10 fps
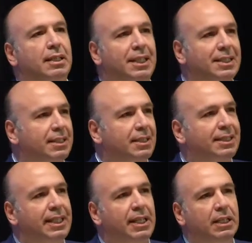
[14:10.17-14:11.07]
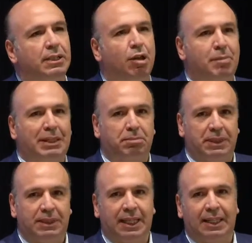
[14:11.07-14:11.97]
This is a serious
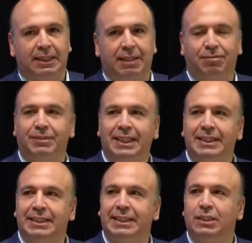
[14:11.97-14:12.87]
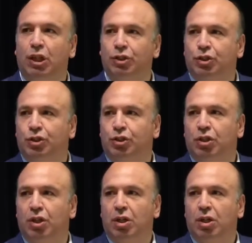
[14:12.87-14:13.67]
commitment, and if this does not